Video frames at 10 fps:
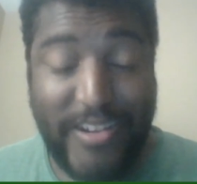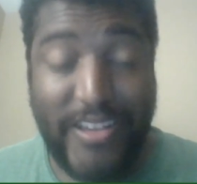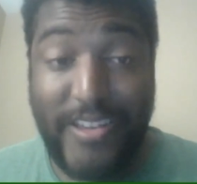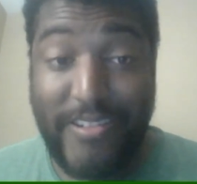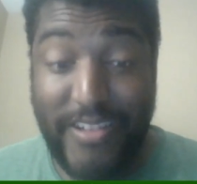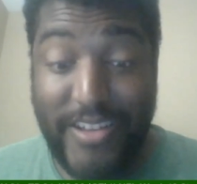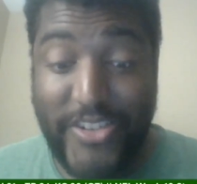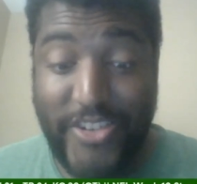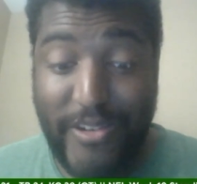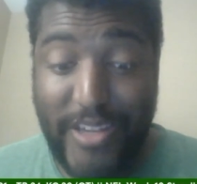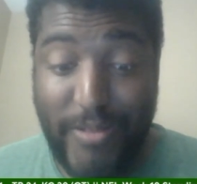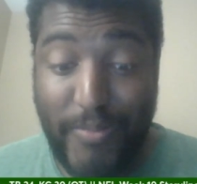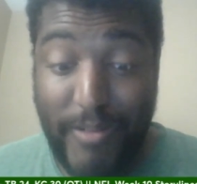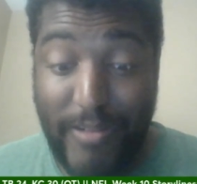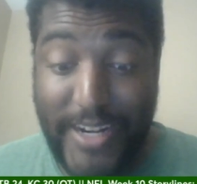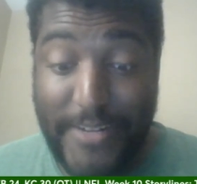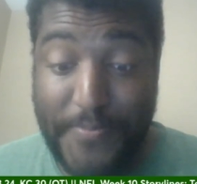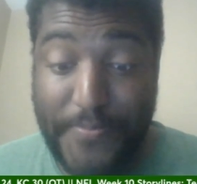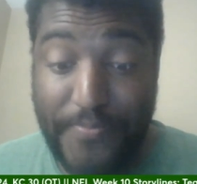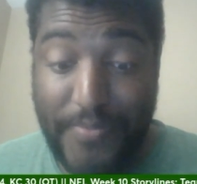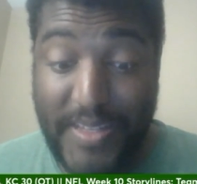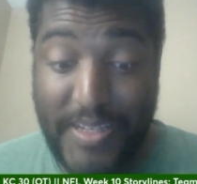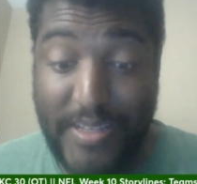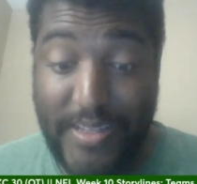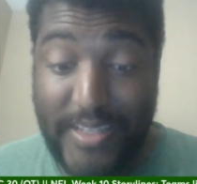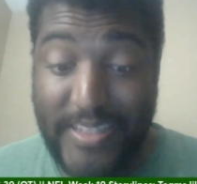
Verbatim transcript: you're, you're joking with me, right? The